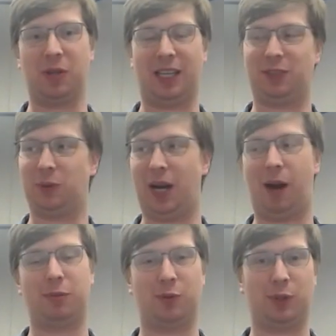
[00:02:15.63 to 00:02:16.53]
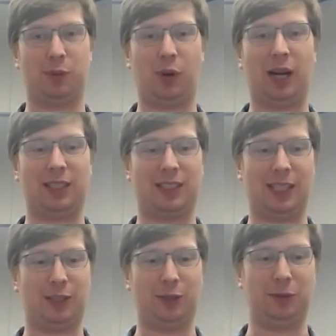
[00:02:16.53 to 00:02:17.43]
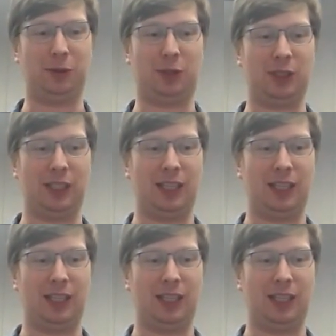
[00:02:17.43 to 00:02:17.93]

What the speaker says: That's what happens when you practice etudes.